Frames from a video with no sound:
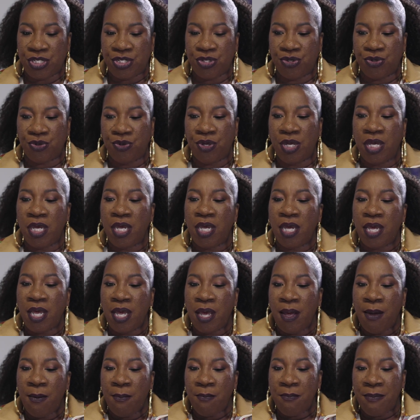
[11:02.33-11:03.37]
too.
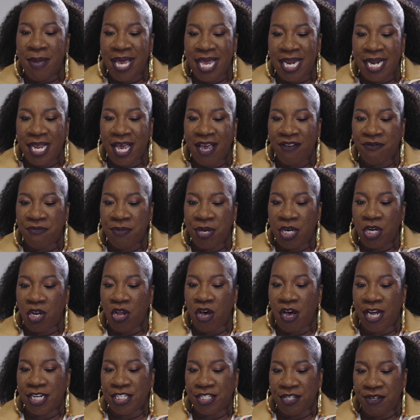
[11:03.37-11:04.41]
Men have been
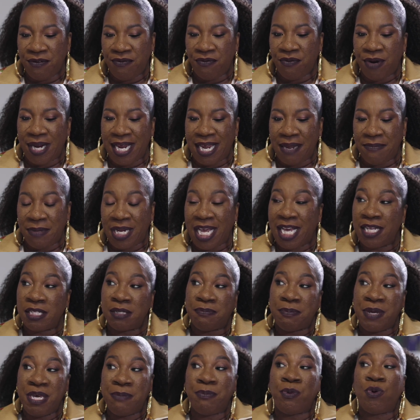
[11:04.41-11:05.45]
largely framed
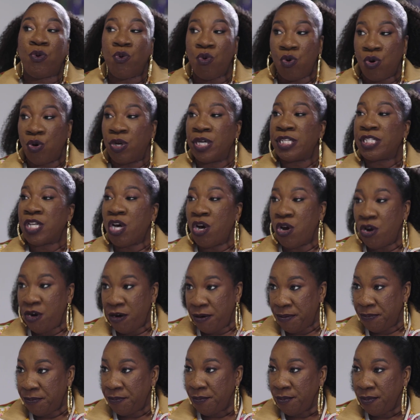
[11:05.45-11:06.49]
as people who cause
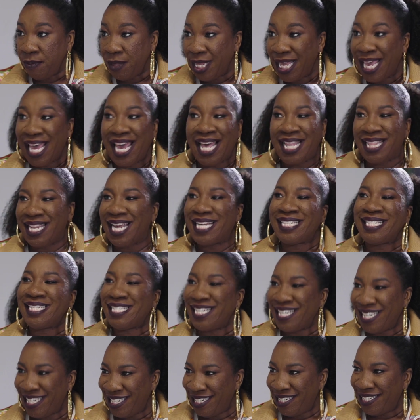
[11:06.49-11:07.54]
harm, and that's
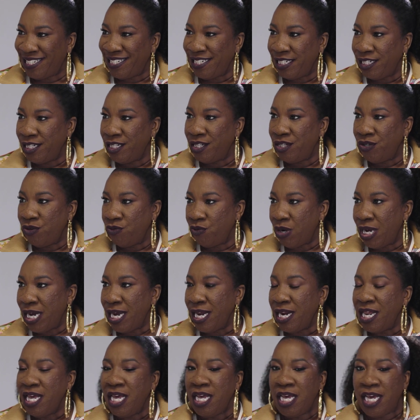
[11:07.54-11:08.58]
it,
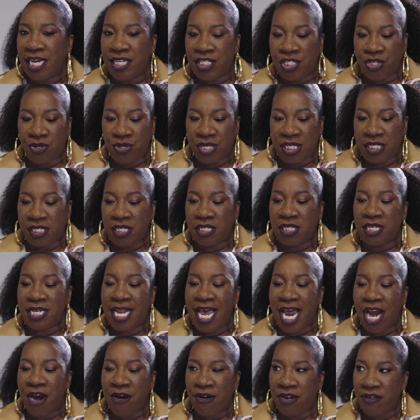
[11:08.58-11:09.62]
right? And so there's this
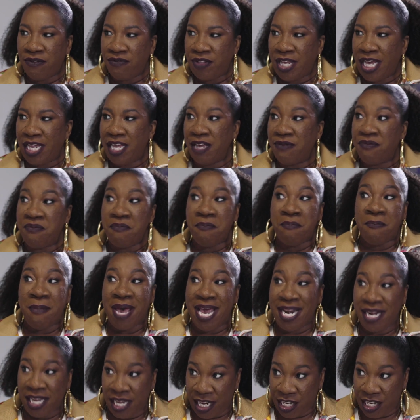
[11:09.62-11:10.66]
narrative that if
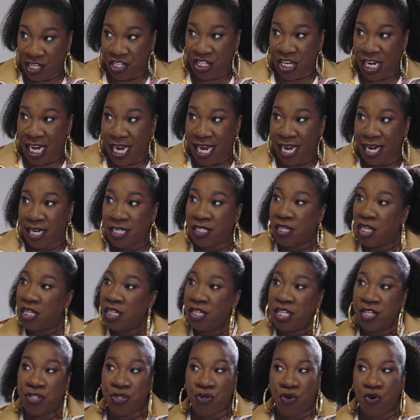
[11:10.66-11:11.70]
men could change,
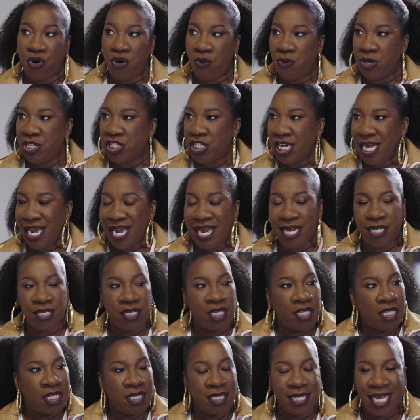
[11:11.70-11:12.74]
this all would change.
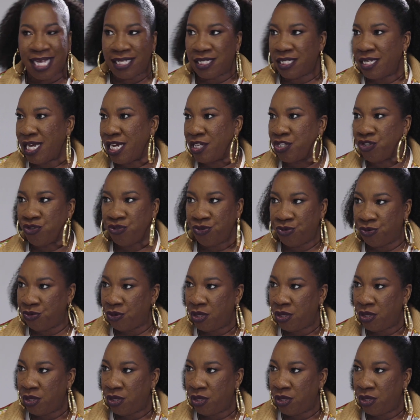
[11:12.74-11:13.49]
That's not true.